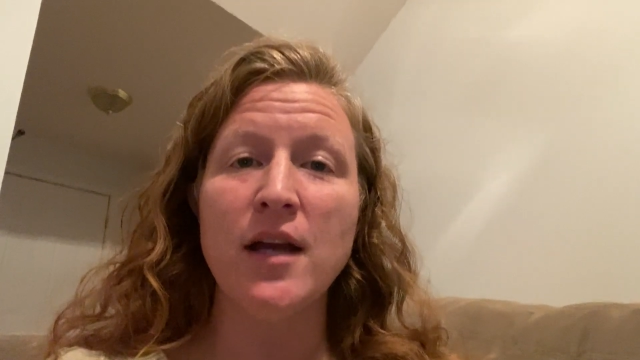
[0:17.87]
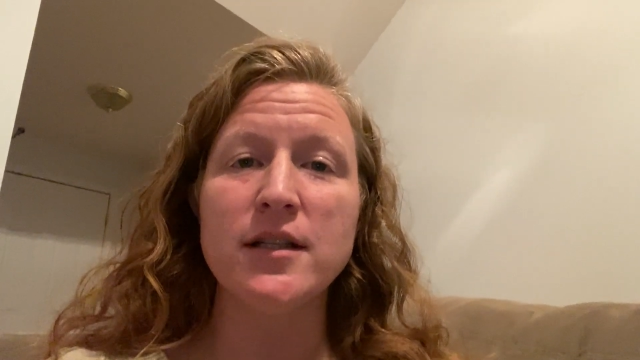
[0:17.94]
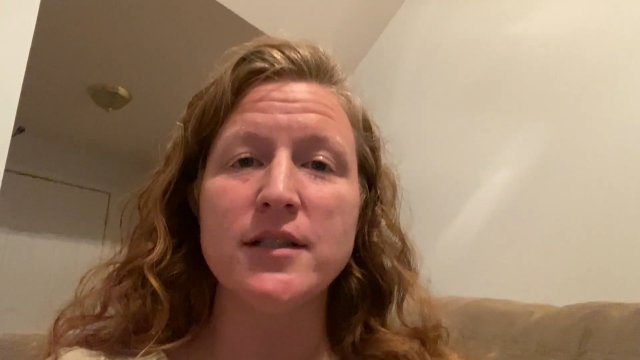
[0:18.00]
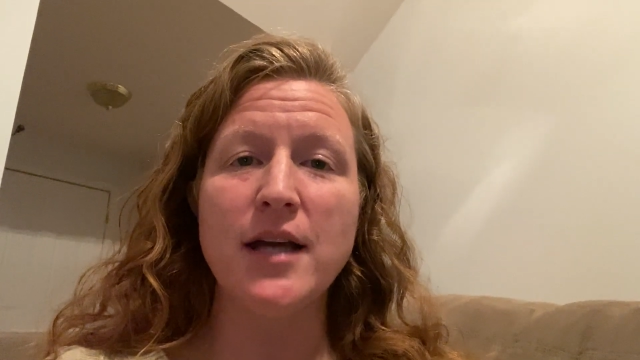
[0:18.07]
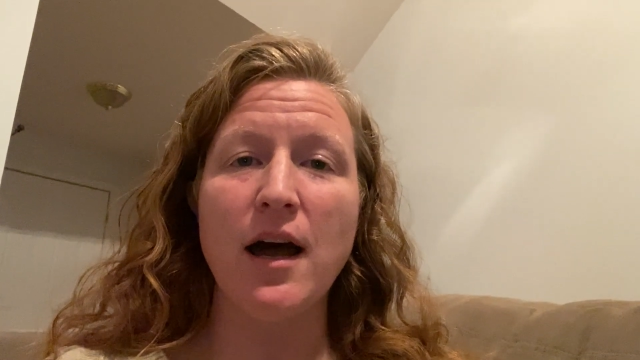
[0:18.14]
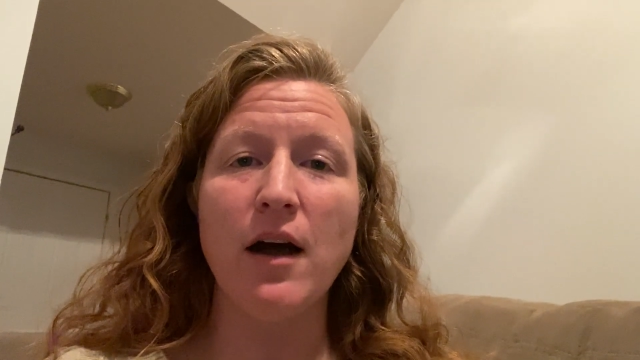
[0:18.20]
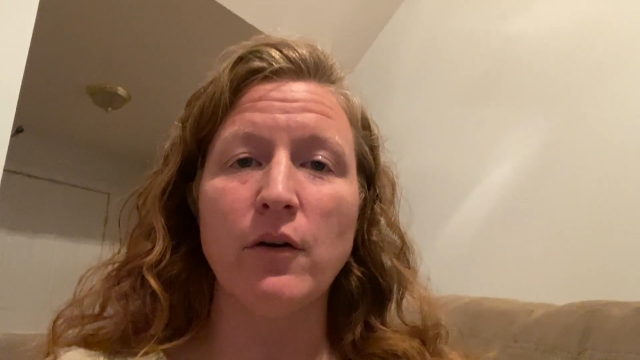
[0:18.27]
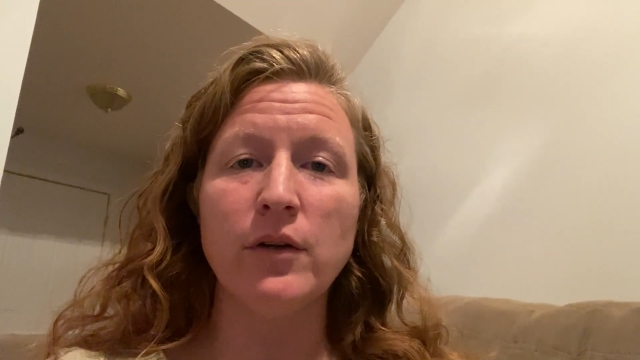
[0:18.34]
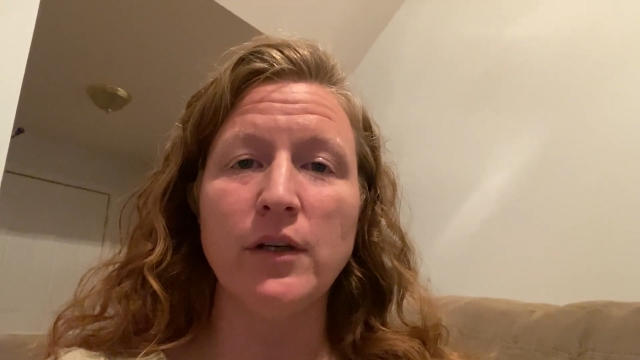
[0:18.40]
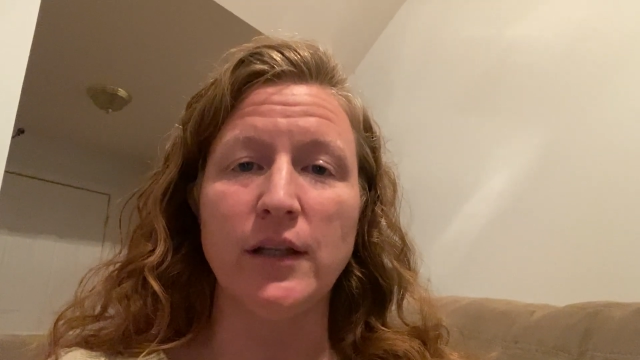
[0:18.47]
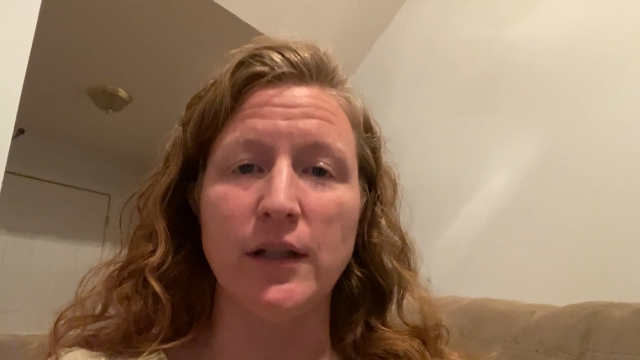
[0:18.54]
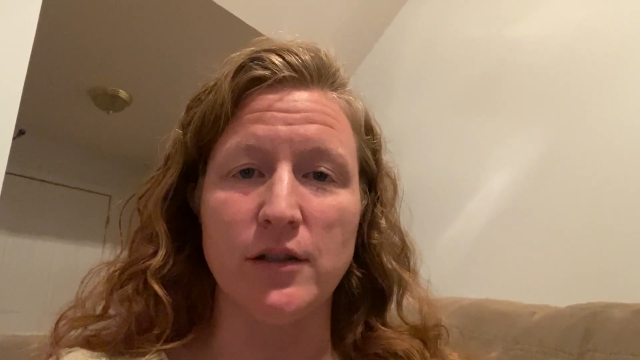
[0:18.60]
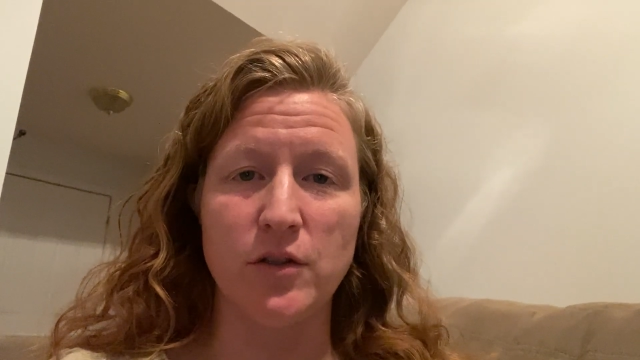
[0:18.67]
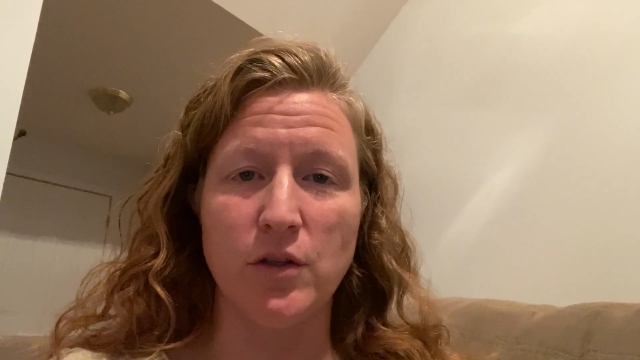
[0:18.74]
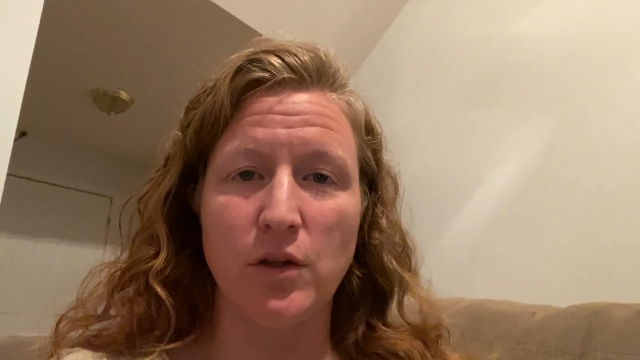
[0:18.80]
down
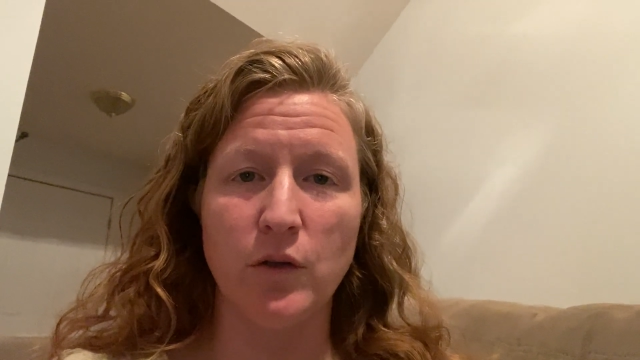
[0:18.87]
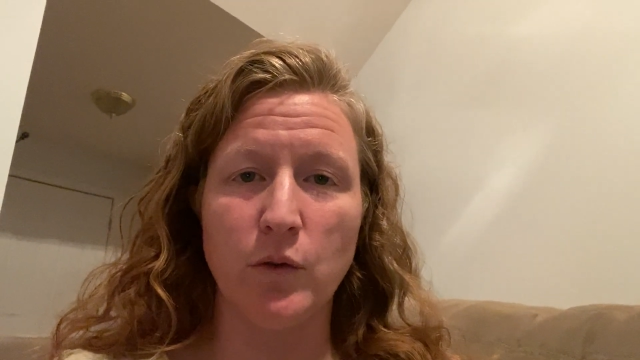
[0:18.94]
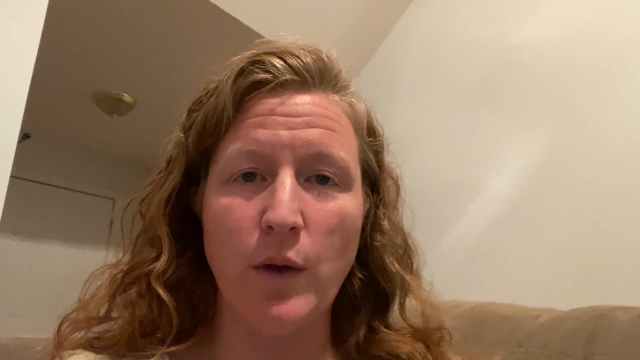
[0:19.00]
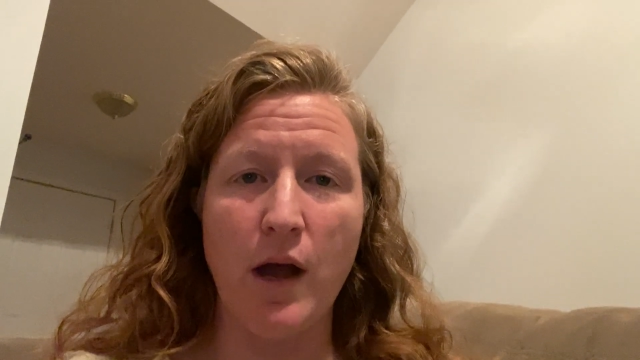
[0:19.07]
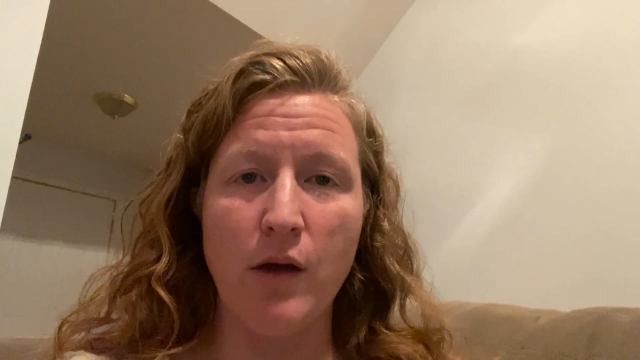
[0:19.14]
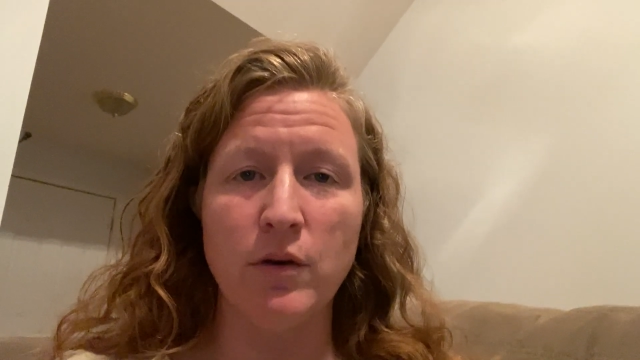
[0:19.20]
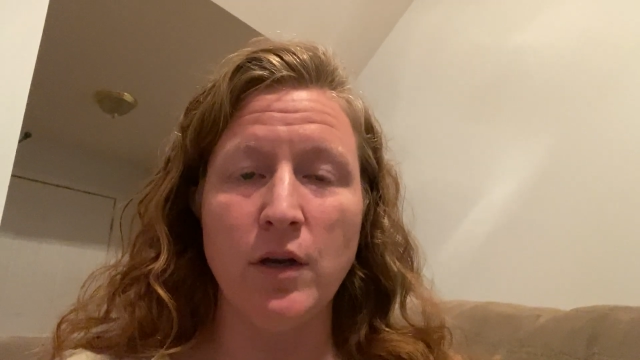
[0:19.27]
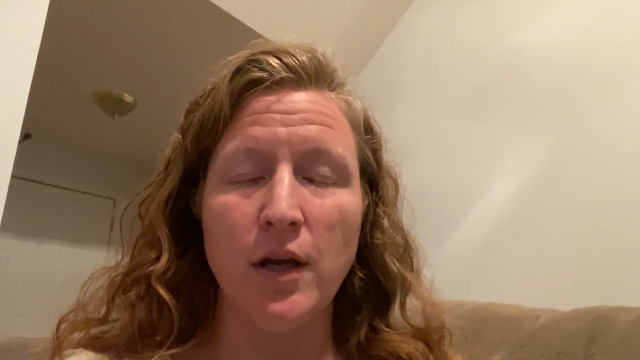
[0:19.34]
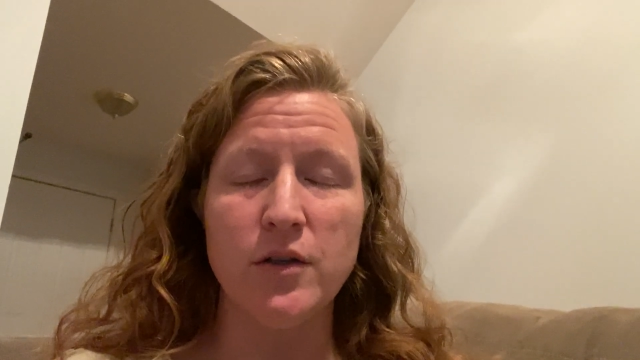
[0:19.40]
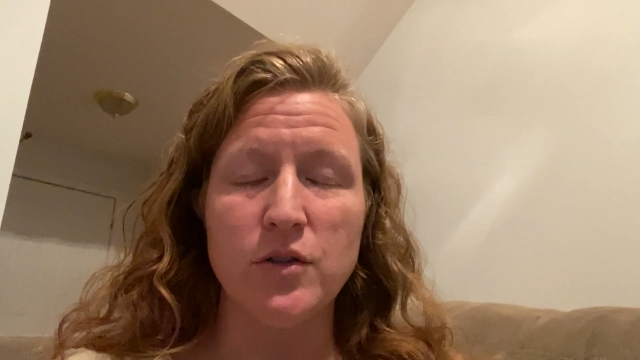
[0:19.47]
into the ground